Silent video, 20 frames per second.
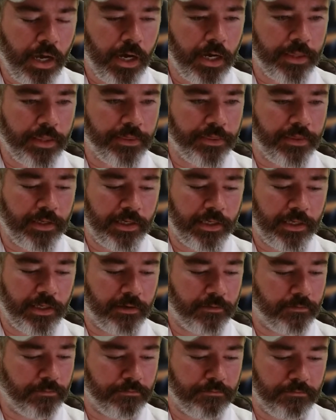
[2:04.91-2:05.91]

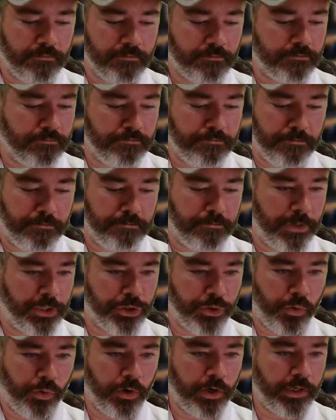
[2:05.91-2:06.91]
The
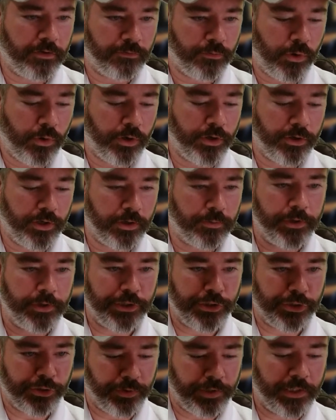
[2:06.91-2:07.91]
majority of what you're going to be
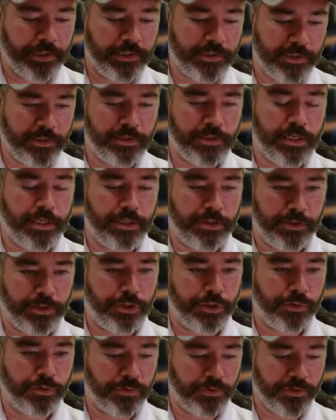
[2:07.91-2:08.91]
doing is in the
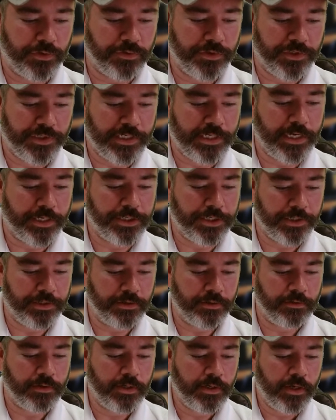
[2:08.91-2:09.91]
users
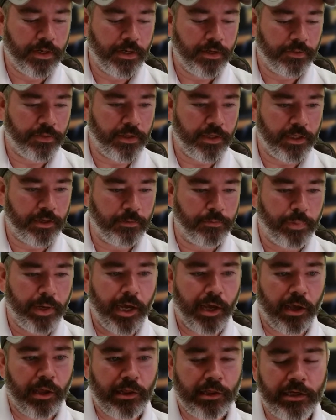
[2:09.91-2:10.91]
section. The
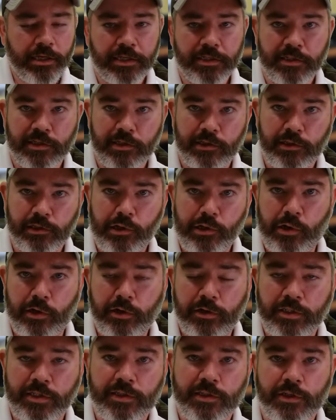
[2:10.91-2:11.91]
bell is
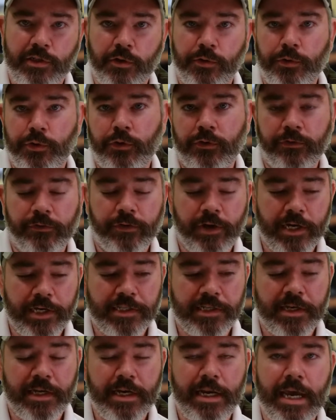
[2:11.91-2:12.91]
alerts, so new device
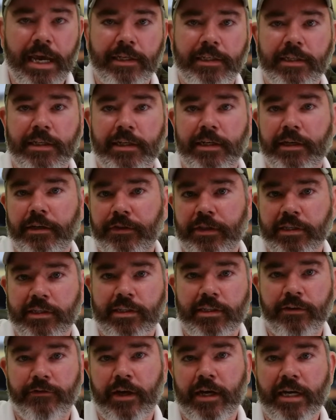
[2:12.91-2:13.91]
connected, this
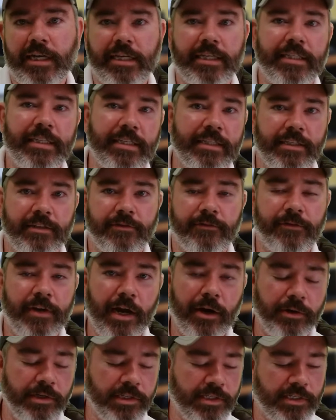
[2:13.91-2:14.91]
device has a
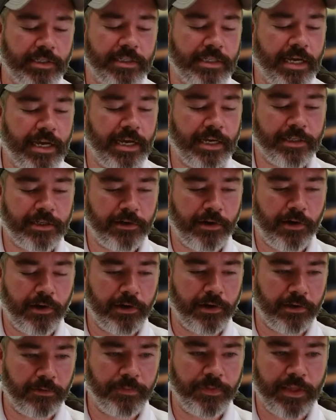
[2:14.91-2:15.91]
virus detected on
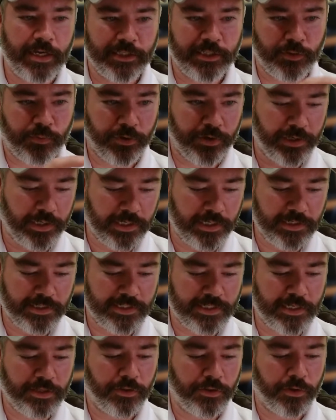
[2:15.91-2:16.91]
it. That's where you're going to
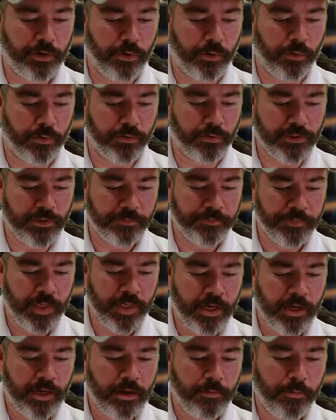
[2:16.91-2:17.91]
see those.
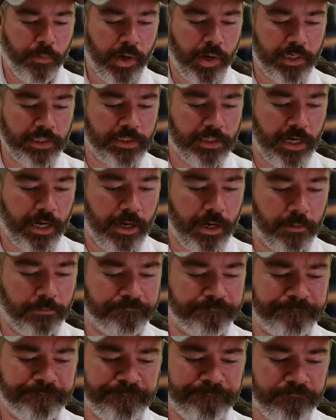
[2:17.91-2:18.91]
But
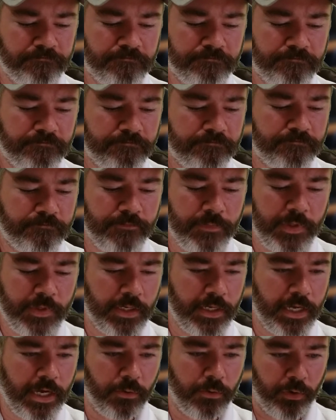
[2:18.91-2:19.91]

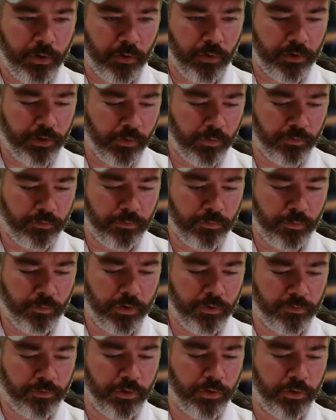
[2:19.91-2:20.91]
yeah, we already went
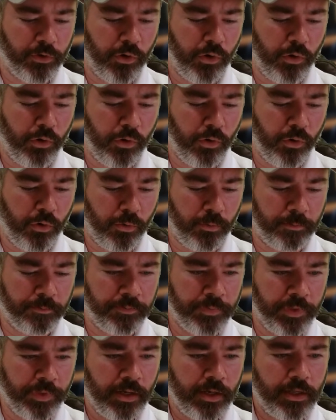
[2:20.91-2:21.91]
over the home.
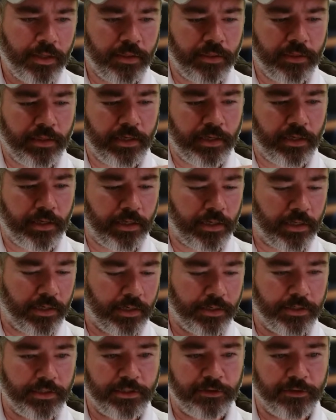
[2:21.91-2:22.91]

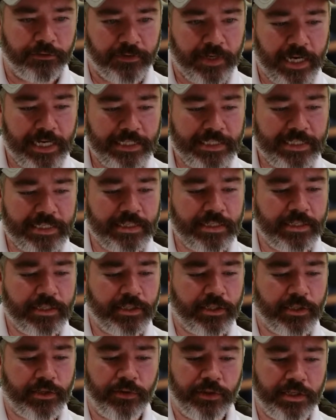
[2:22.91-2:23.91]
The devices,
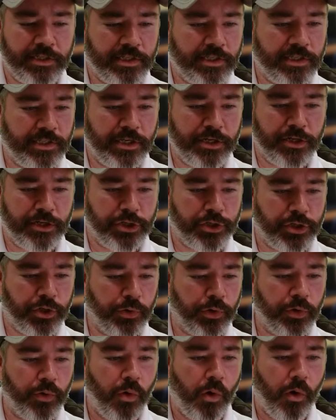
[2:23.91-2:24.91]
so this is going to show
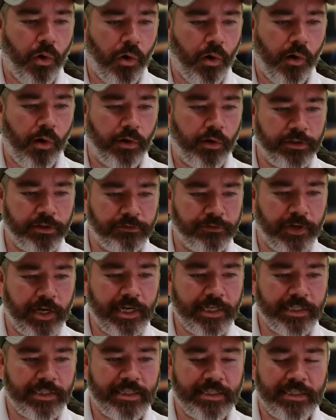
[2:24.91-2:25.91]
you all
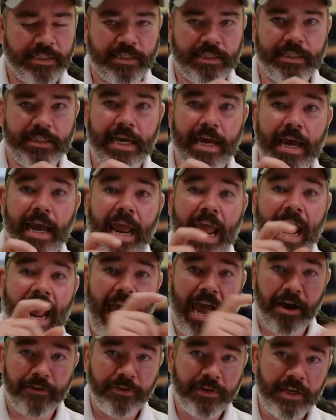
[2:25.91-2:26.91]
devices that
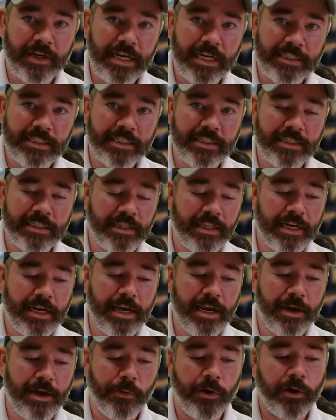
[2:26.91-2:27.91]
have connected to the
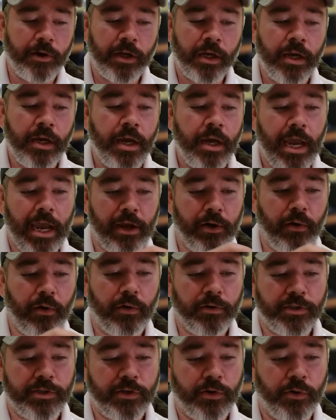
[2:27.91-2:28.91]
network, and
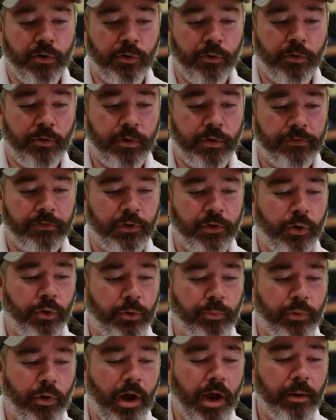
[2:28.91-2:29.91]
also if you go to
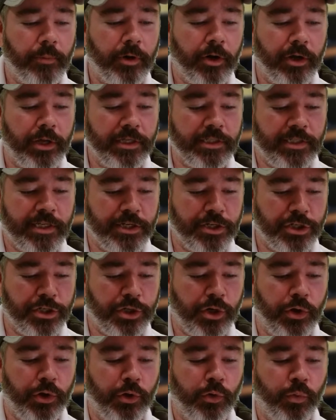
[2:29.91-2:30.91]
primary, it's going to
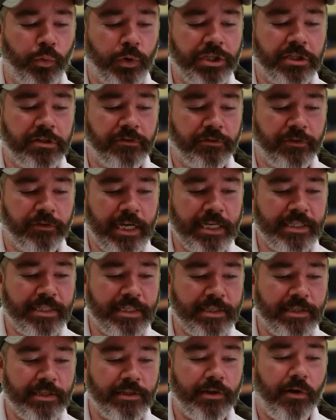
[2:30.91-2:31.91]
show you which
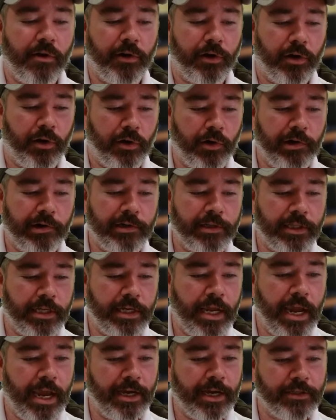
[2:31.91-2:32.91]
devices are currently
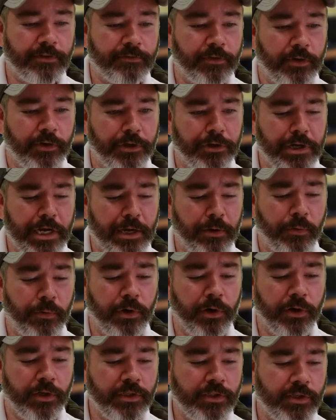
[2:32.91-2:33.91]
active on your
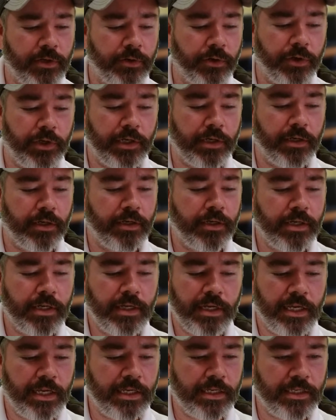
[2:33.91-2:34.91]
network, so you can
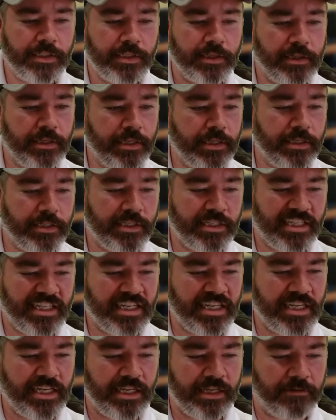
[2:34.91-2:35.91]
easily
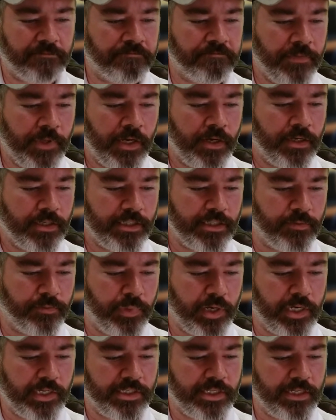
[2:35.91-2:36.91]
see some
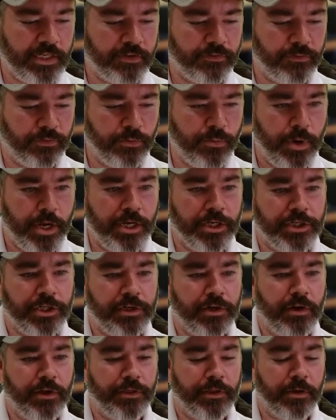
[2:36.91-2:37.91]
basic information
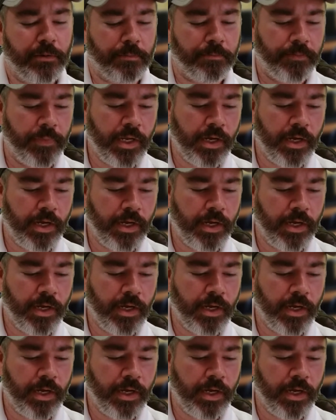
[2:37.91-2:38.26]
on them.